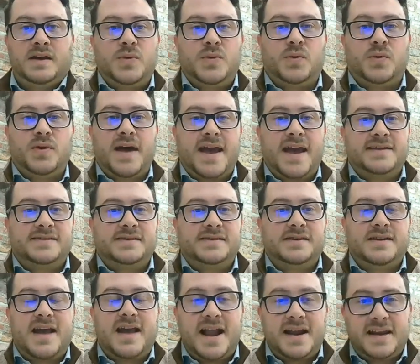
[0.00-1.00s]
We will
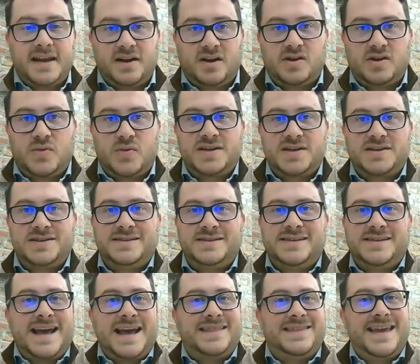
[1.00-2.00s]
answer any and all
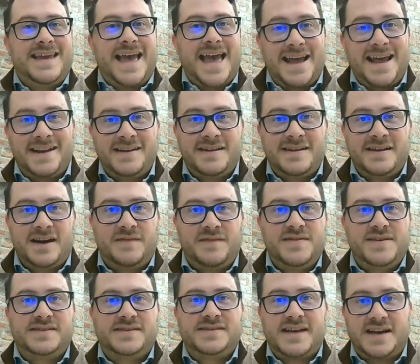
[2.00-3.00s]
questions at the end
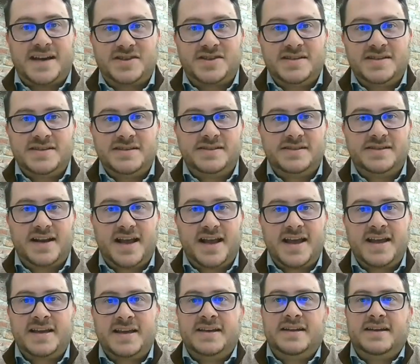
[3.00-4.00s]
of the session
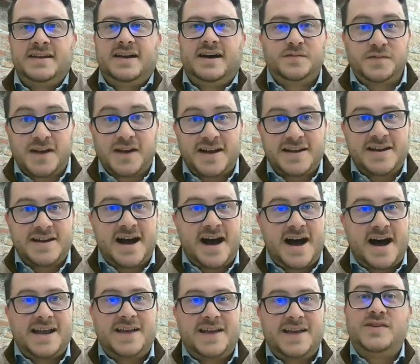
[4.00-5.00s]
today, so fret
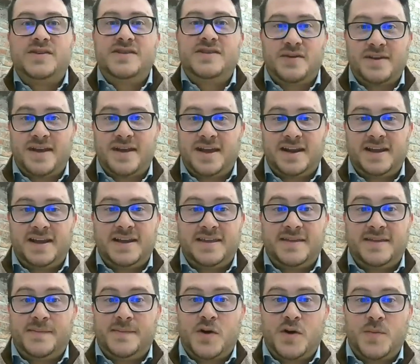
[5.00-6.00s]
not if we don't hit it
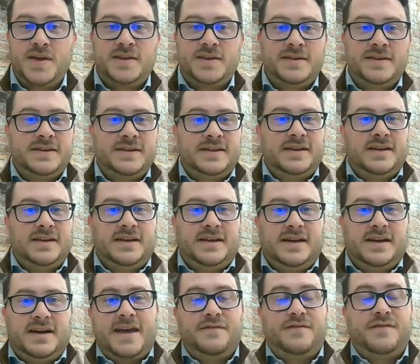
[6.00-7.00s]
in the moment.
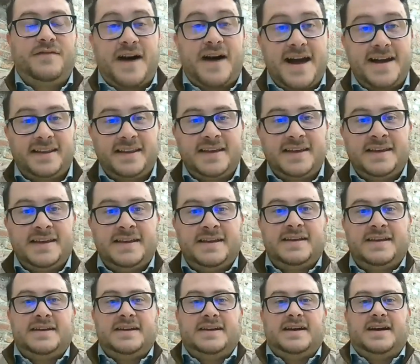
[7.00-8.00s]
And finally,
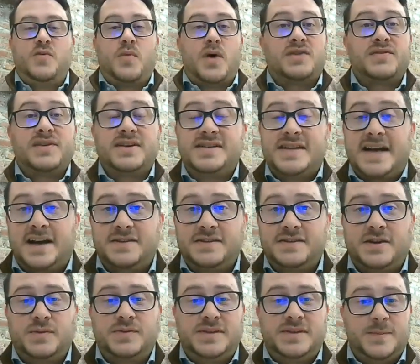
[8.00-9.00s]
if you want to reach out
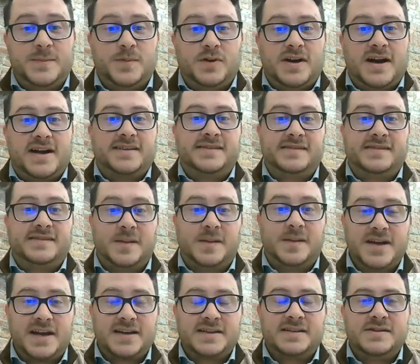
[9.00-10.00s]
to go deeper on a
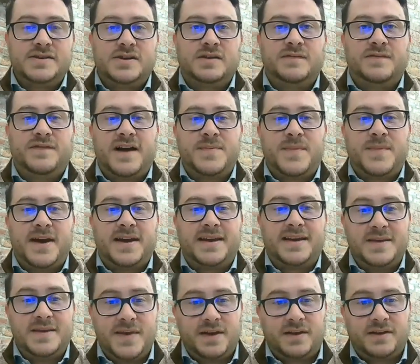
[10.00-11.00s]
subject, you can find my
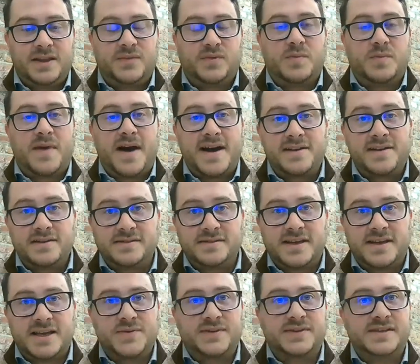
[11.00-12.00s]
email in the
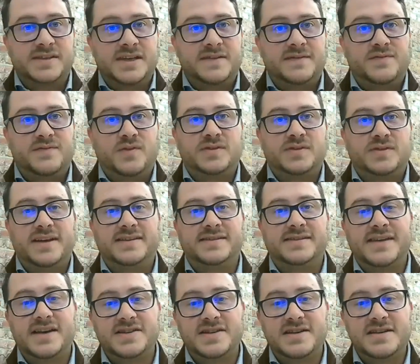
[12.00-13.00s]
reminders that you received for
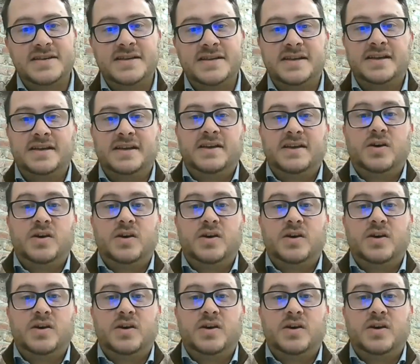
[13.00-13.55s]
today's session,